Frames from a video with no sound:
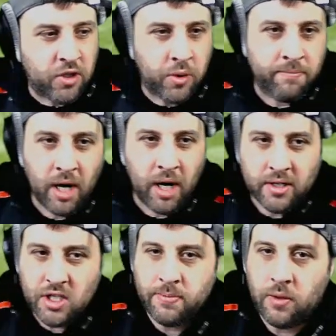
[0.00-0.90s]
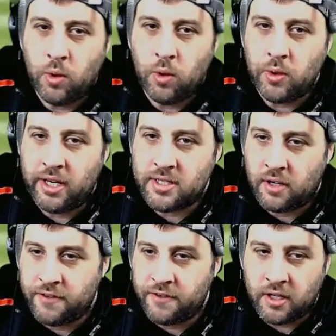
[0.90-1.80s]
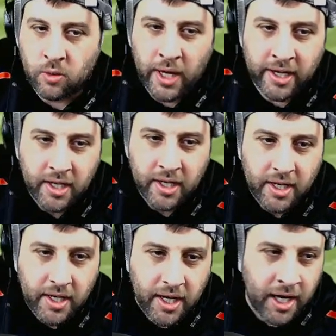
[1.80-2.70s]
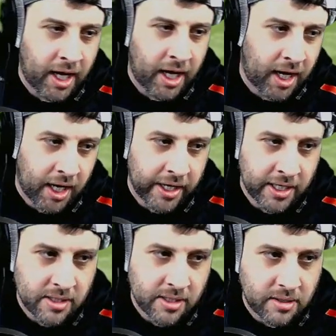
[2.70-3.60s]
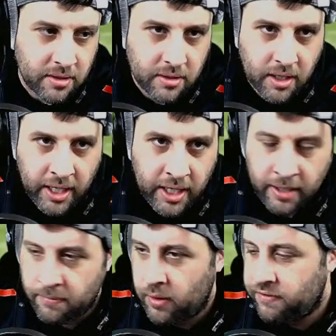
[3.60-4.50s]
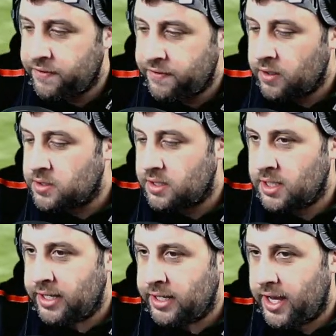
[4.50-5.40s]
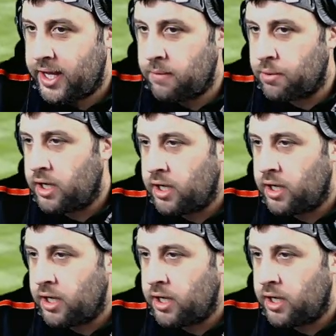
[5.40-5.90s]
And Marcus Smith will get us off and underway at Murrayfield in Edinburgh.